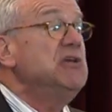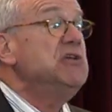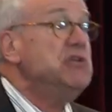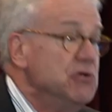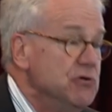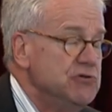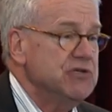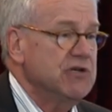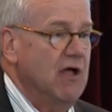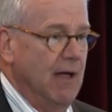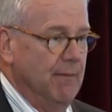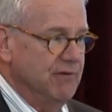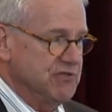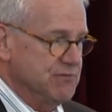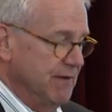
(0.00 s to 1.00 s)
Huge
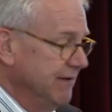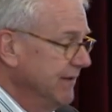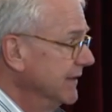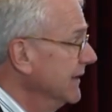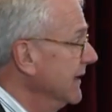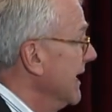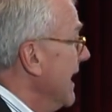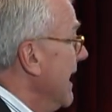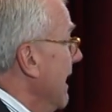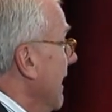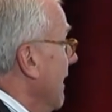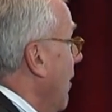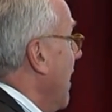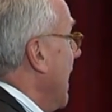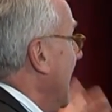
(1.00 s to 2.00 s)
accomplishment.
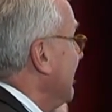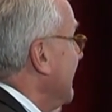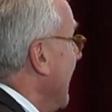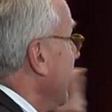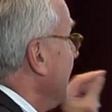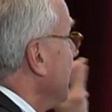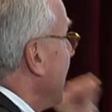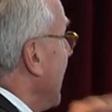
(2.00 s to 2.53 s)
At the end of